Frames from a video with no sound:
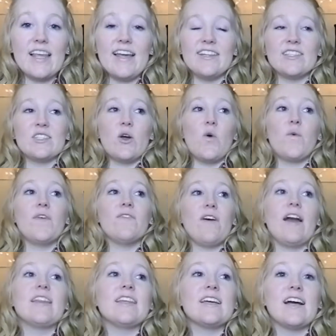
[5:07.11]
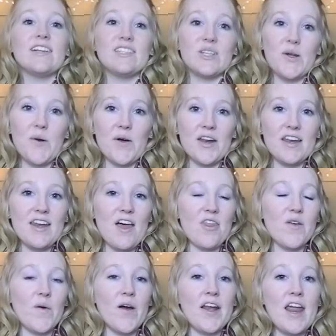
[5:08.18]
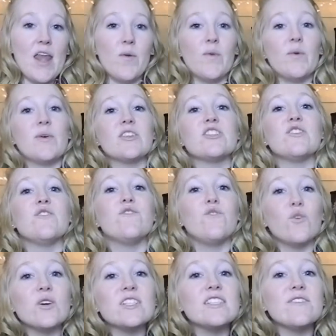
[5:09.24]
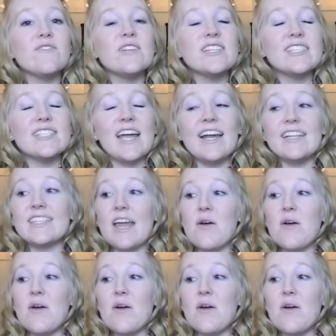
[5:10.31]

and so we finally got to go on another one, and we went to 4 different states,